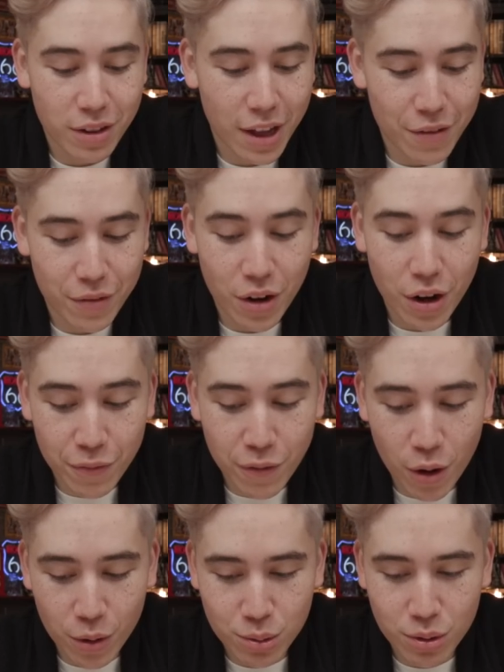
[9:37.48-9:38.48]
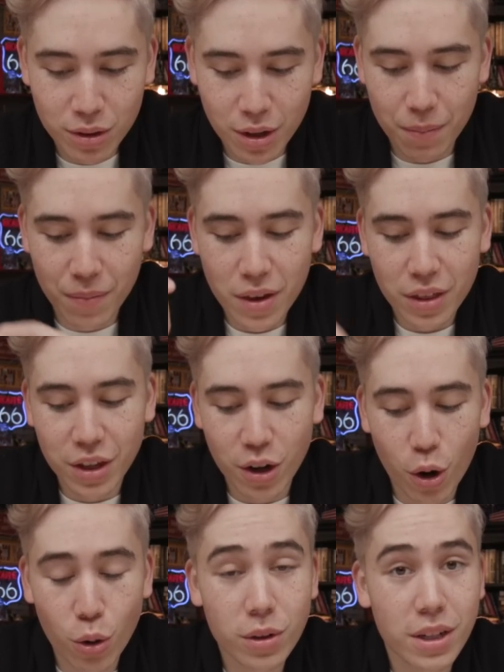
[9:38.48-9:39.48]
life of all three of them. The
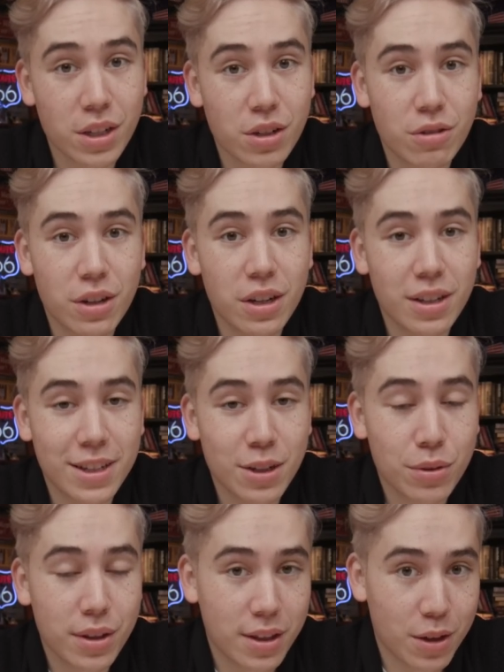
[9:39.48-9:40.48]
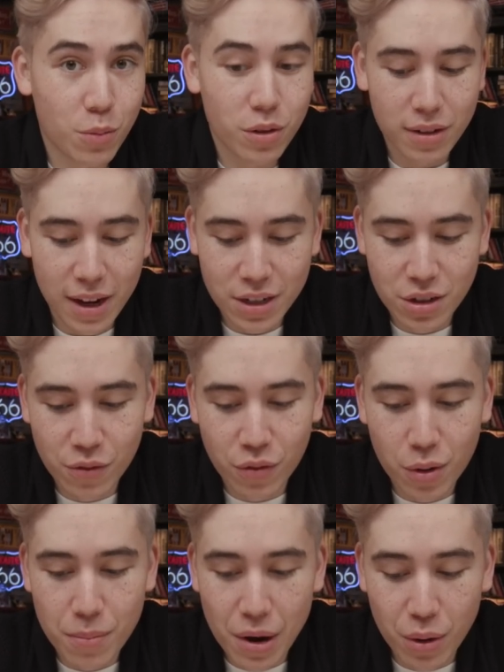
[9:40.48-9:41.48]
OLED screen, this thing will last you
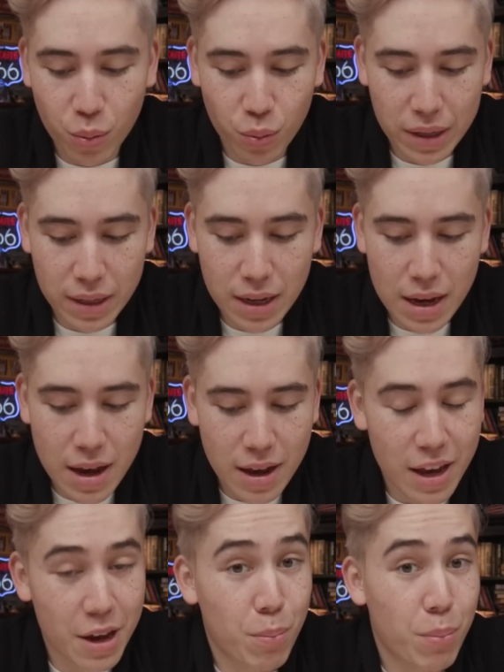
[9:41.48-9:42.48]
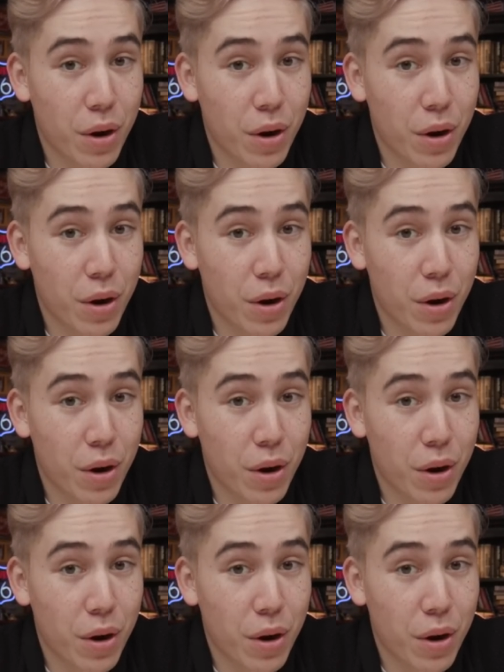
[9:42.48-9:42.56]
for about a week. It